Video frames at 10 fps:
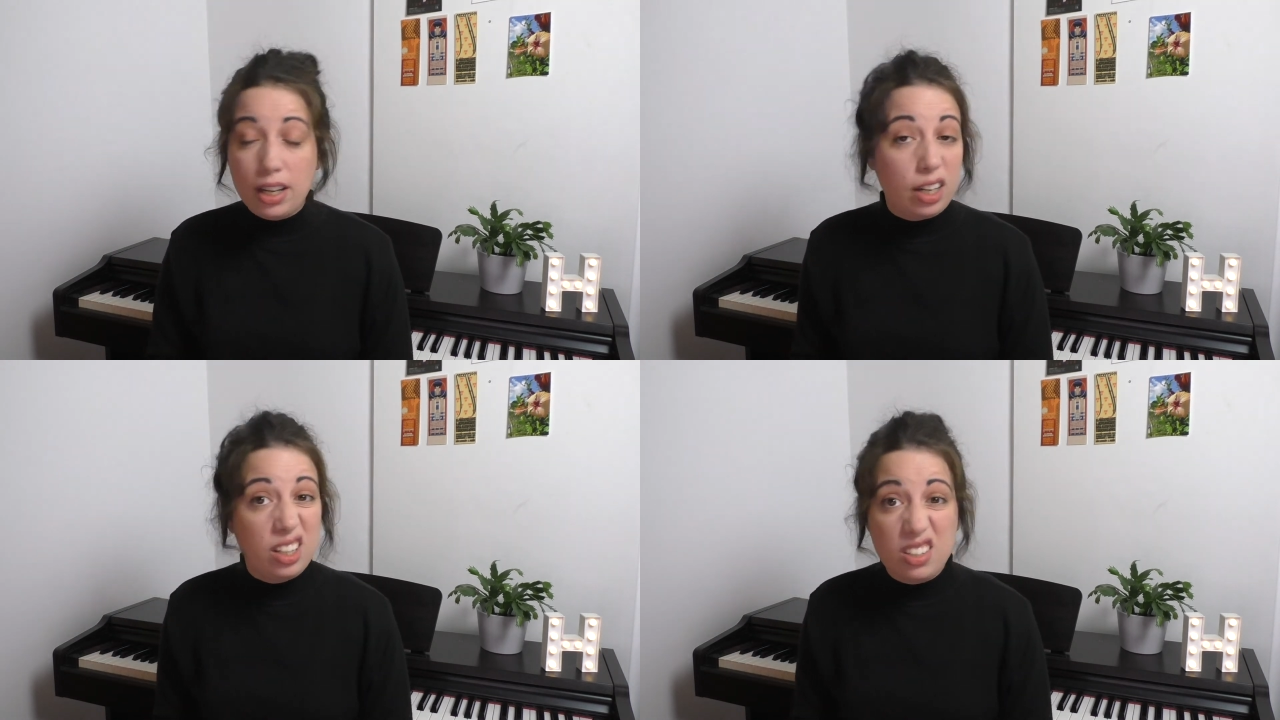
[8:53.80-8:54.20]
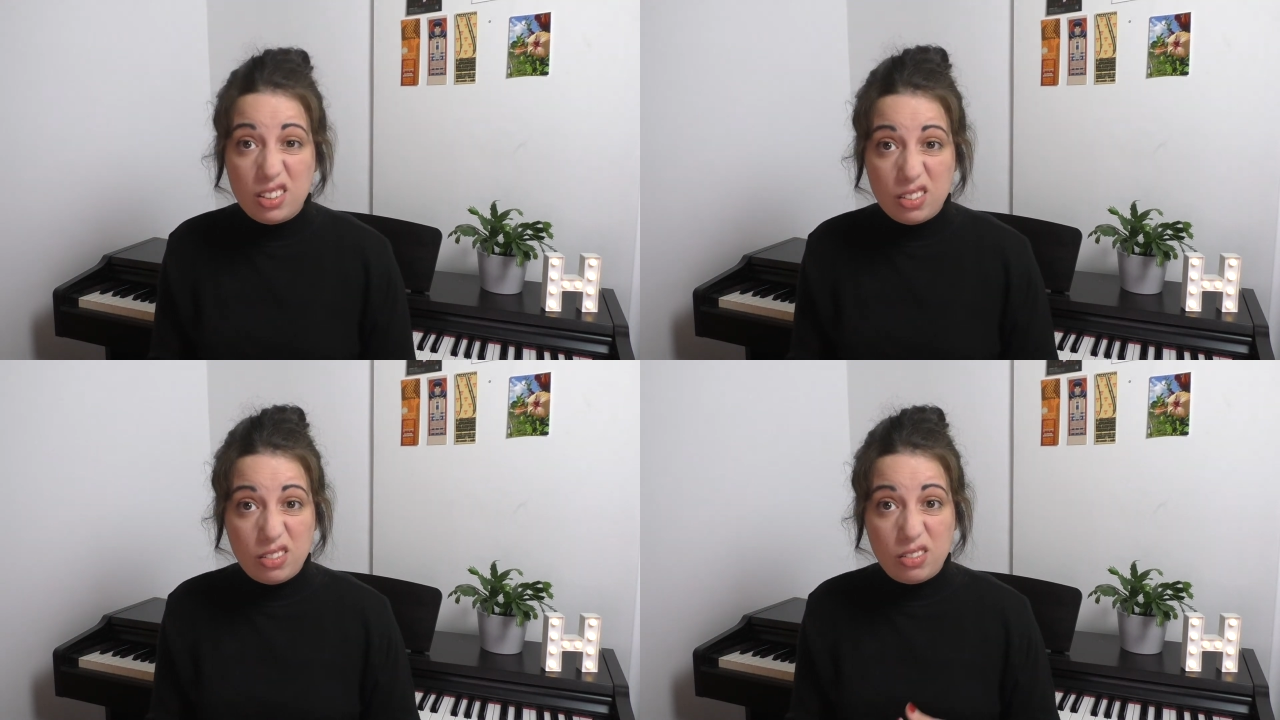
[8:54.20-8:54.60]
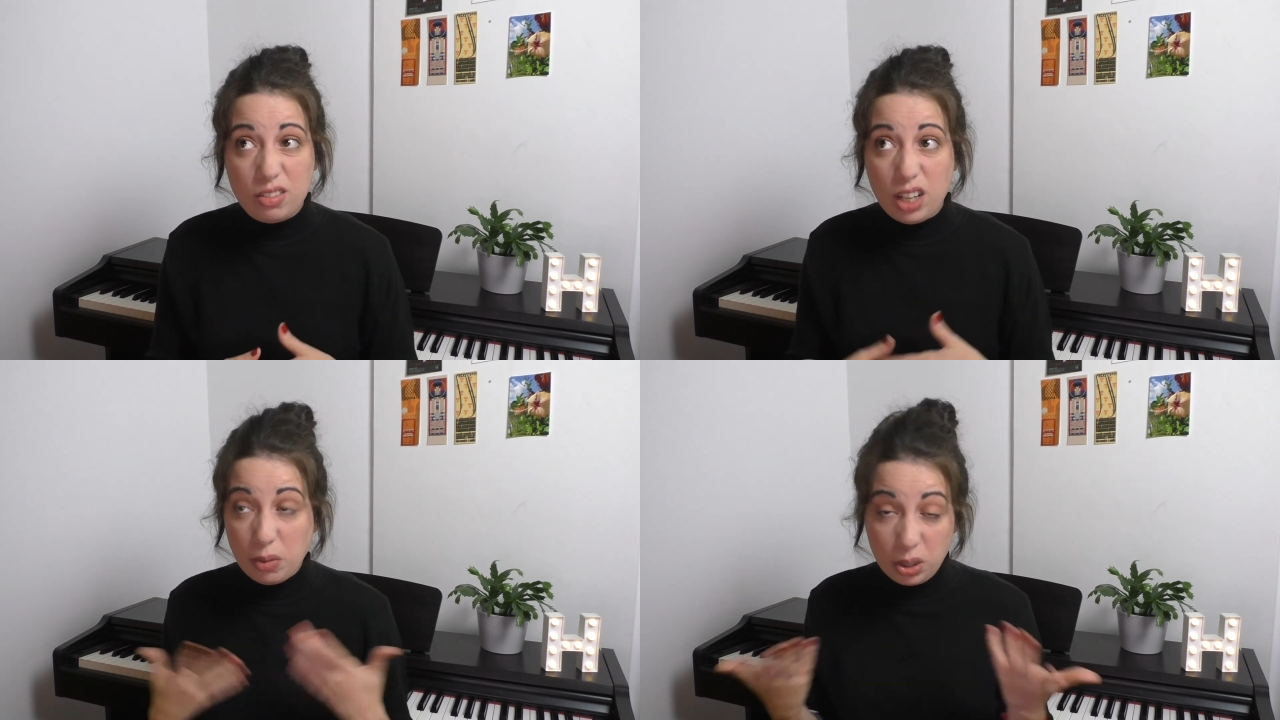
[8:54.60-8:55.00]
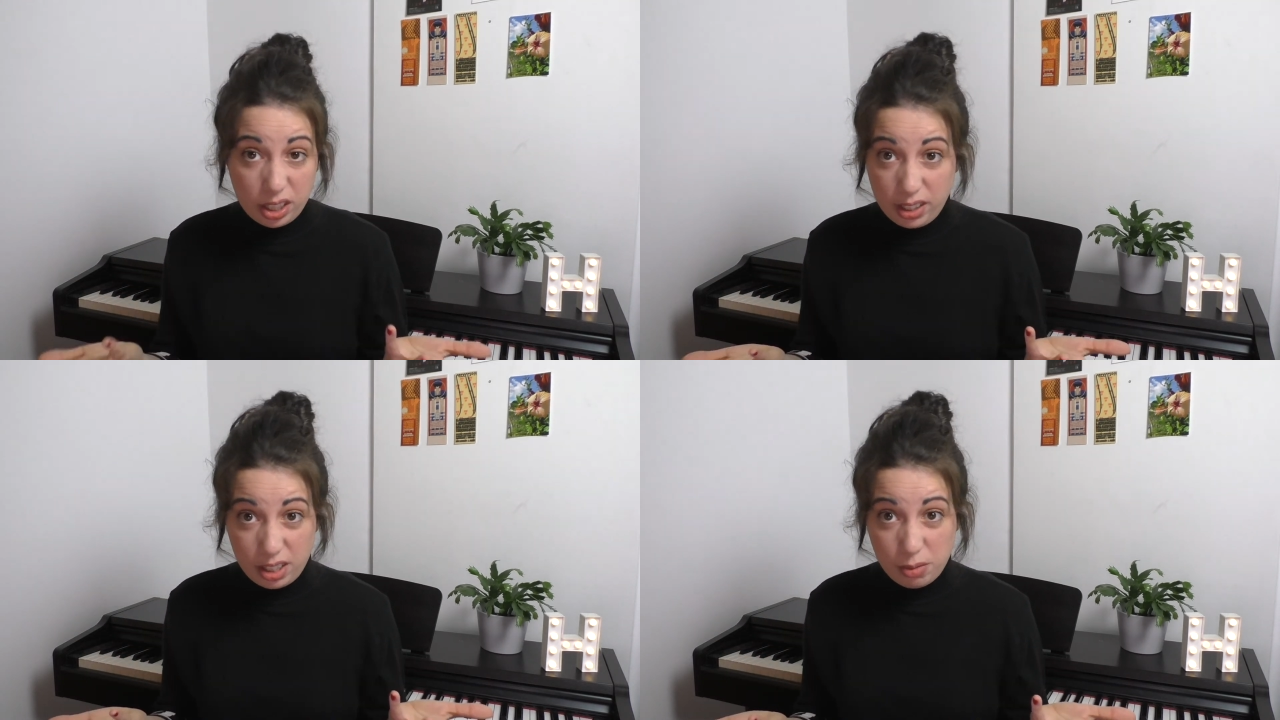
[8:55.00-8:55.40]
it's
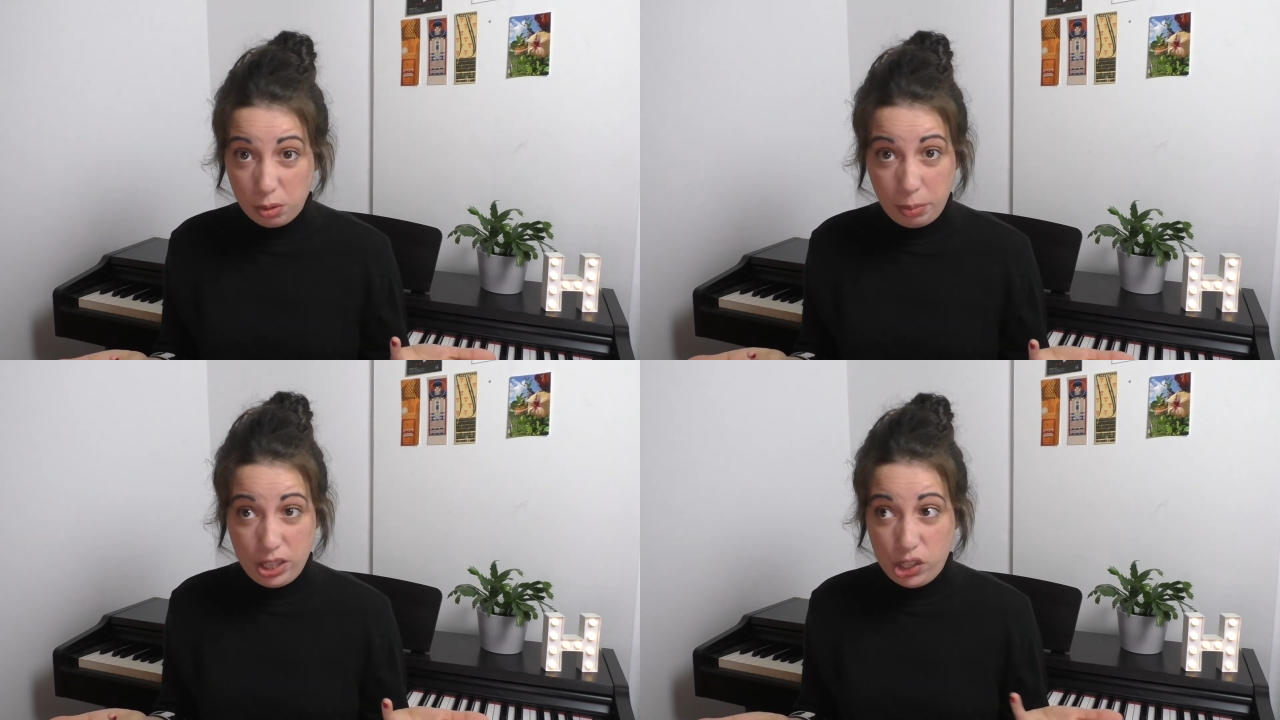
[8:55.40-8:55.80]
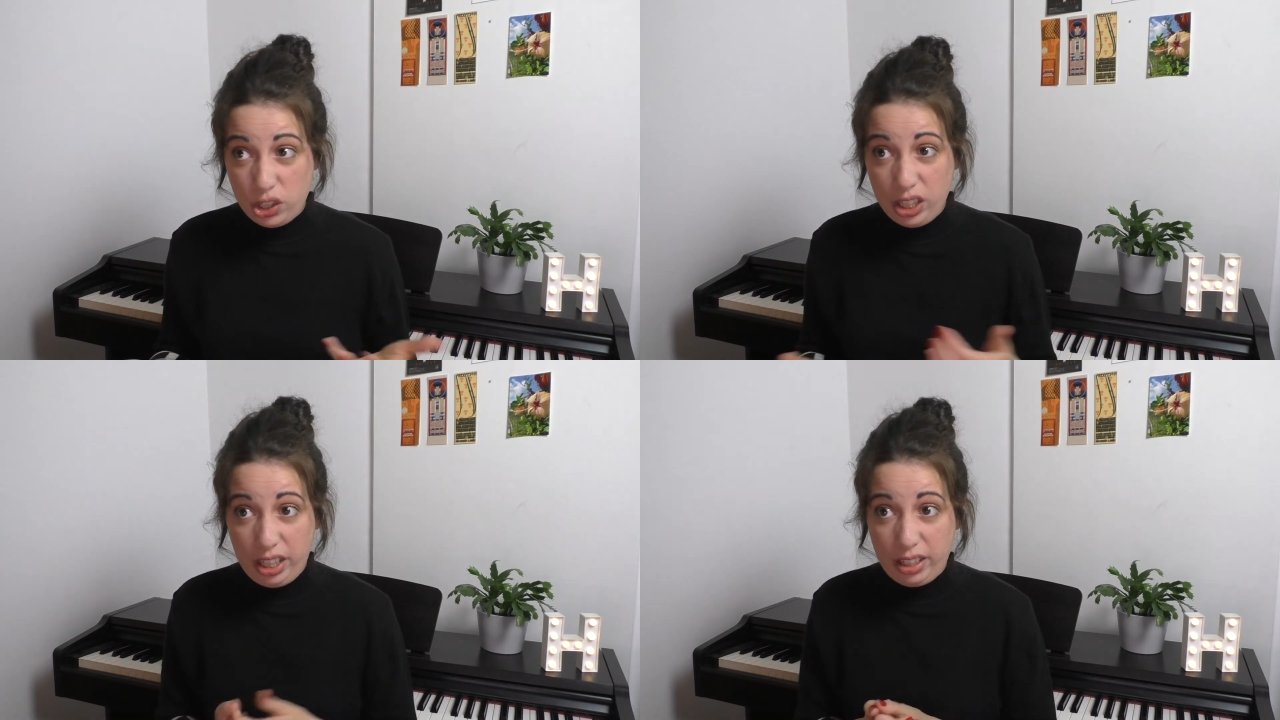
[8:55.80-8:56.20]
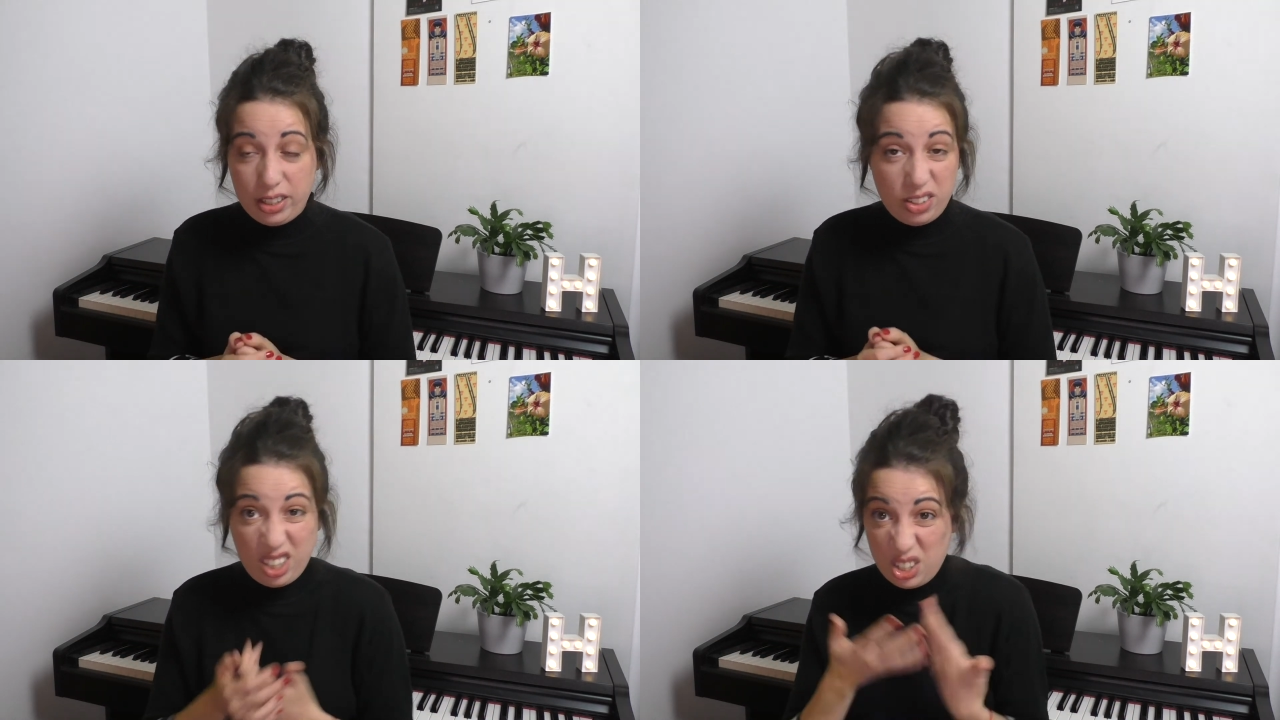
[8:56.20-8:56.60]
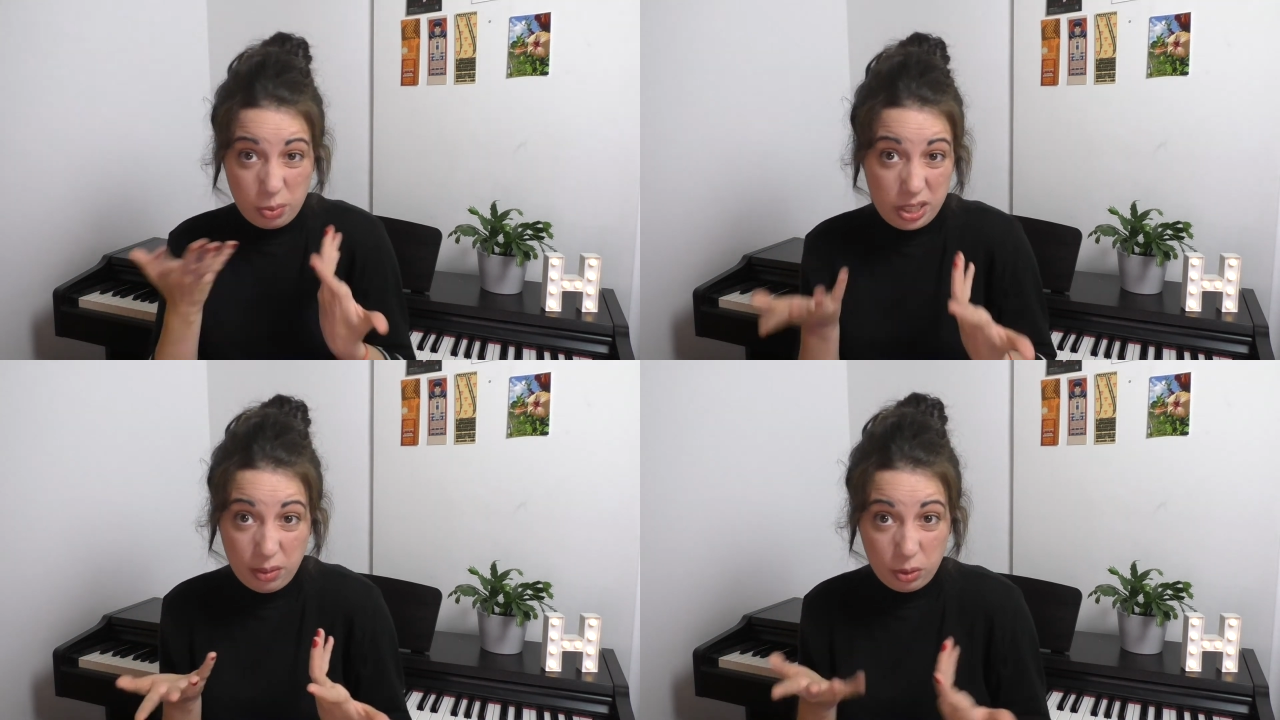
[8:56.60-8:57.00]
doubling an information that doesn't need to be
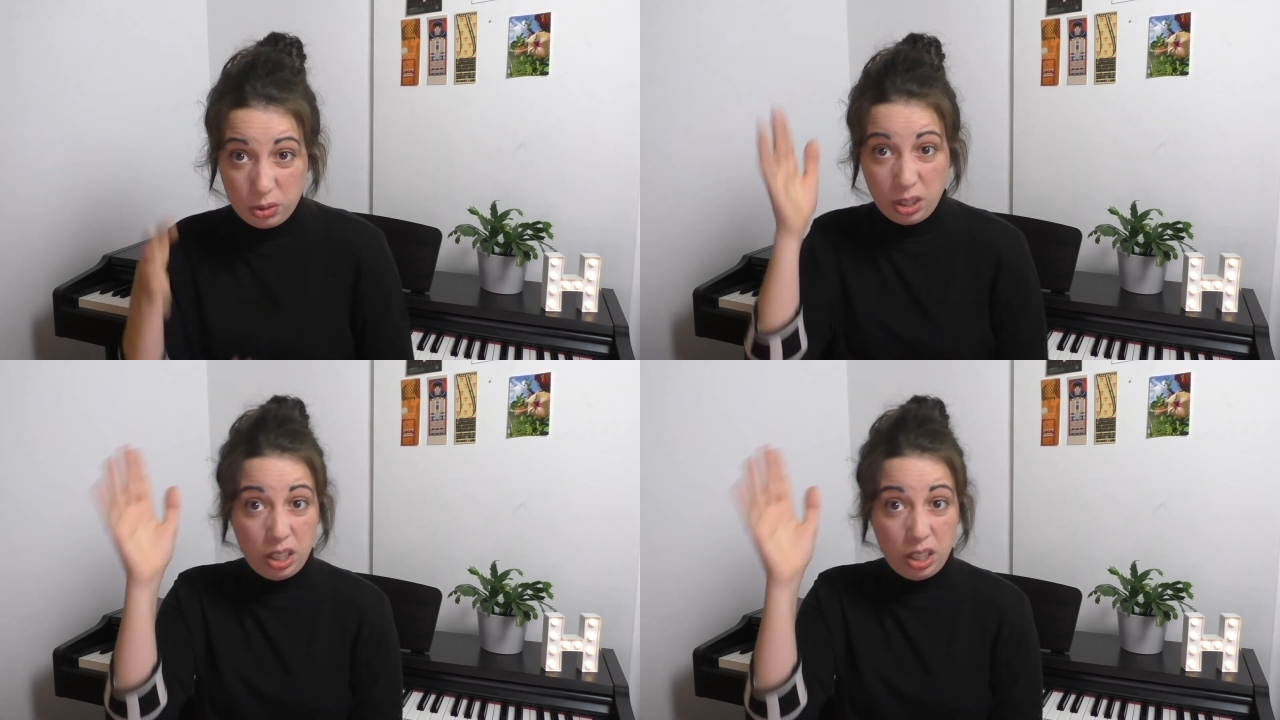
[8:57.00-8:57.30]
doubled.